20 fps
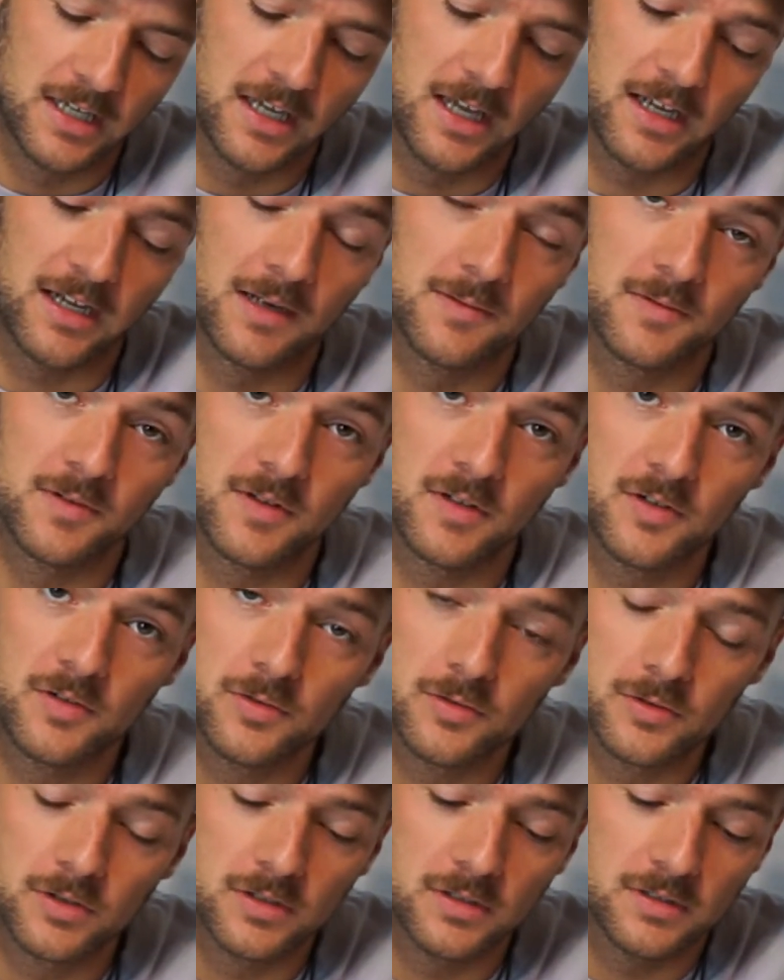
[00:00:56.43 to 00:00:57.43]
It comes with a
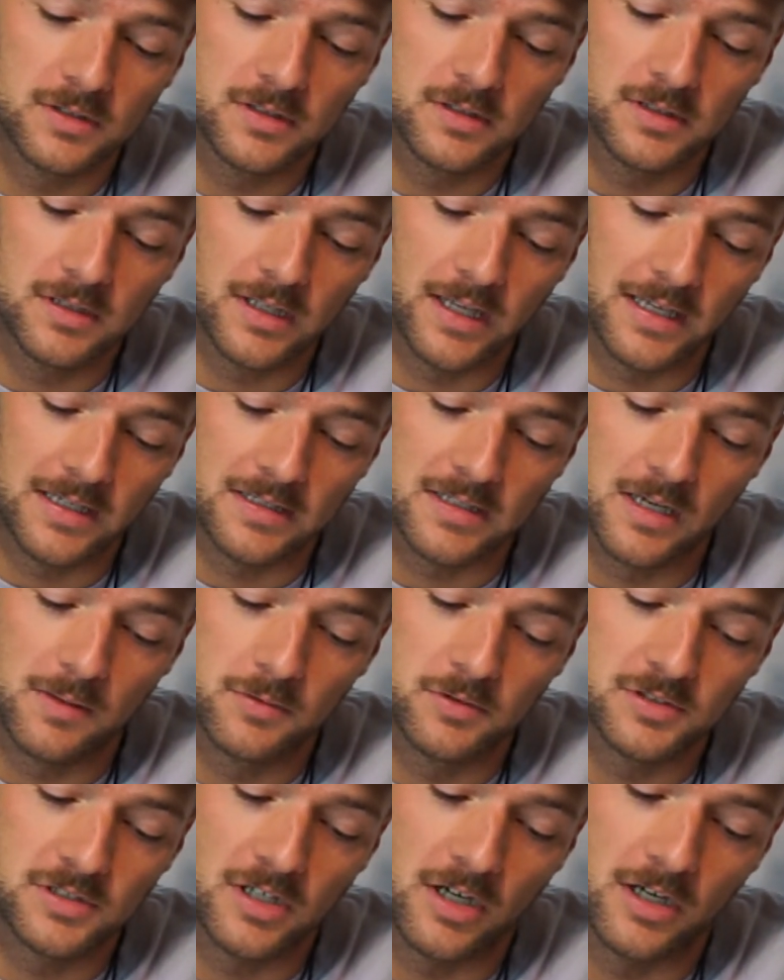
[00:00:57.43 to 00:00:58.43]
cool like
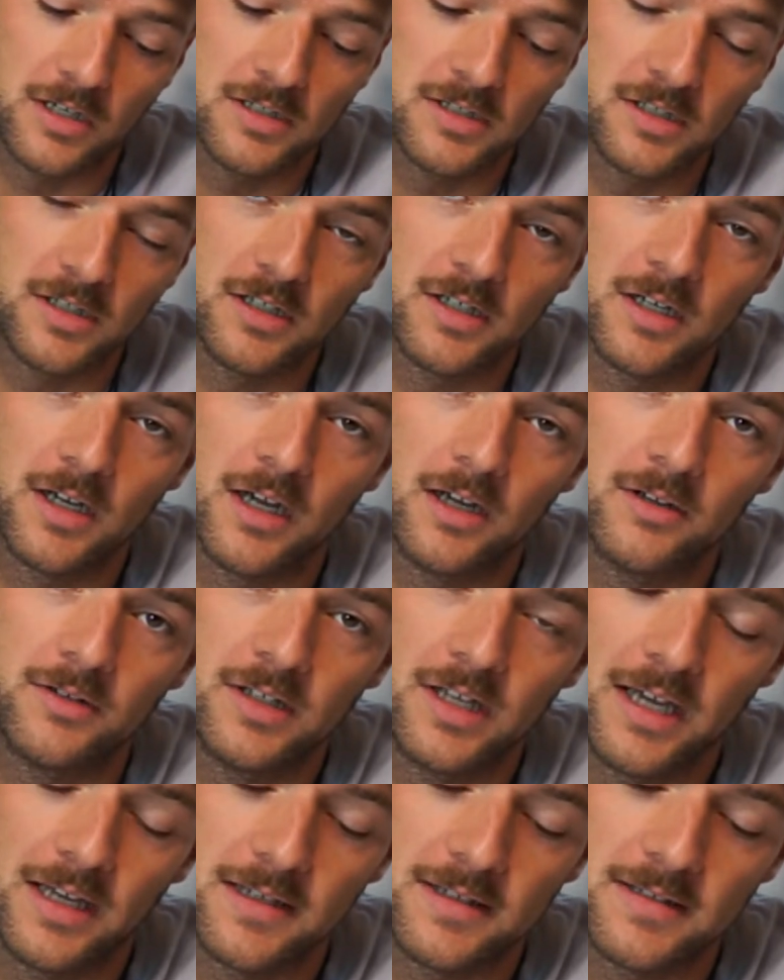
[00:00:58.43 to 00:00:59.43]
double charger. I only
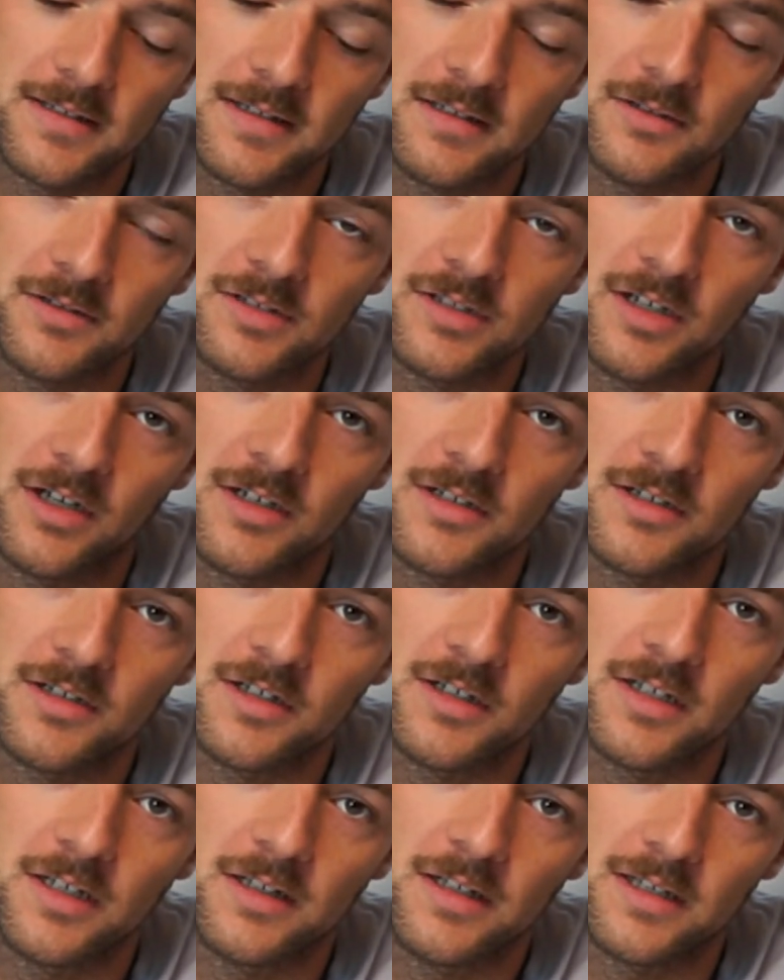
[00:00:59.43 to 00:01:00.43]
had a single
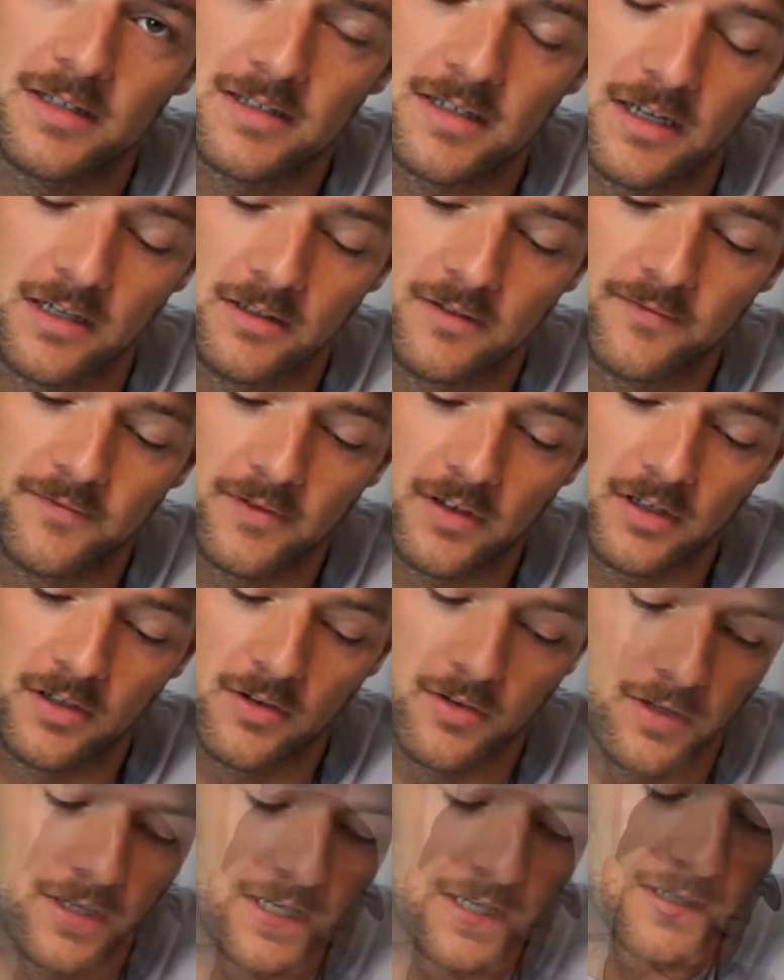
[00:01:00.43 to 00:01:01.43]
charger and that's kind of
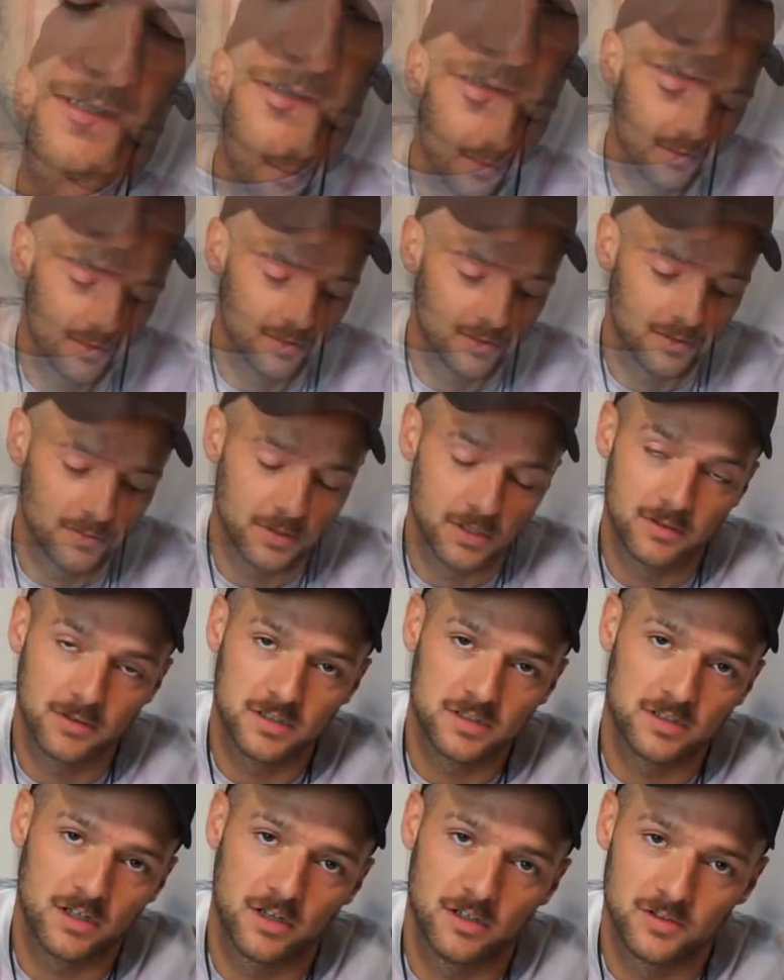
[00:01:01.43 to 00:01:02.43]
annoying to only be able
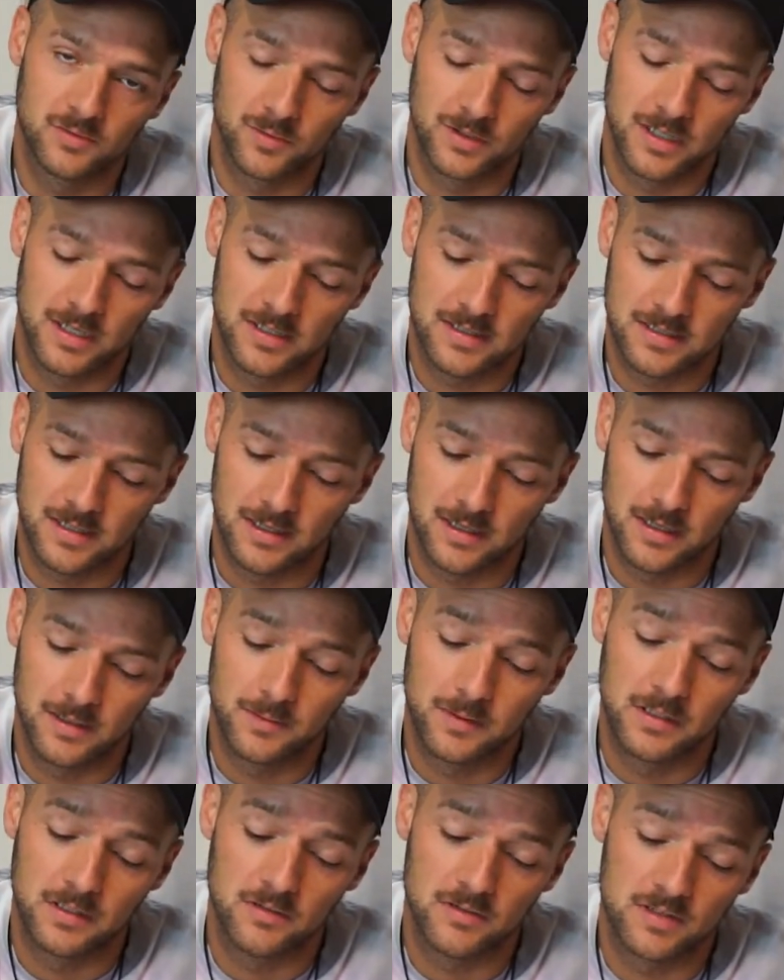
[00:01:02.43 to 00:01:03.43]
to charge one at a time
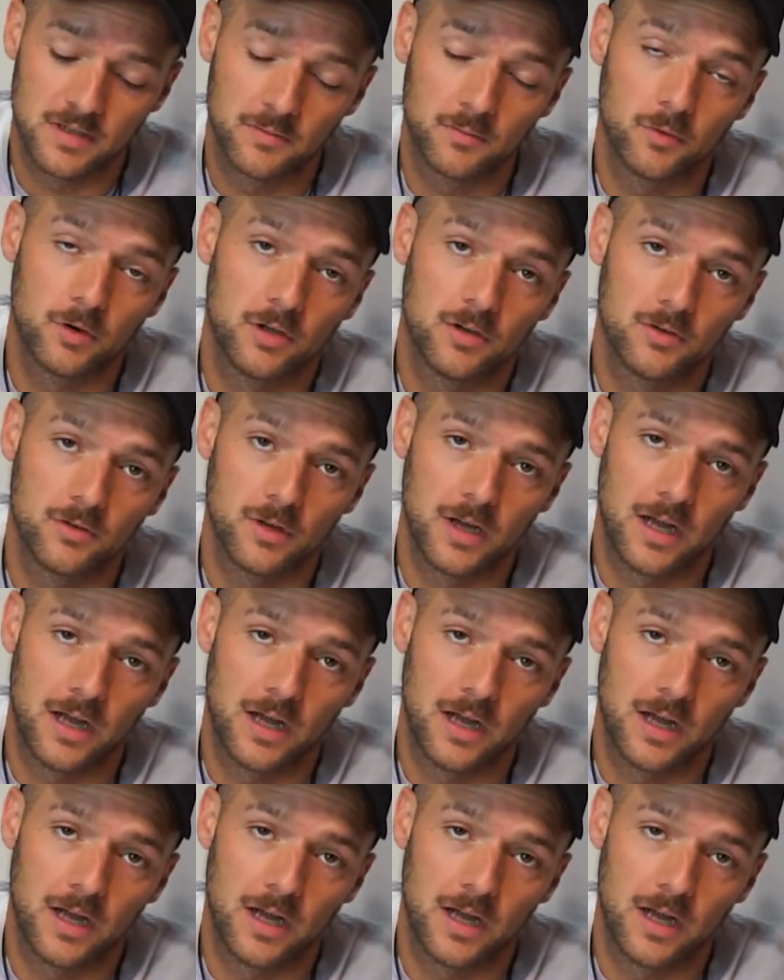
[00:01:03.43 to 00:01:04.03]
and use up one whole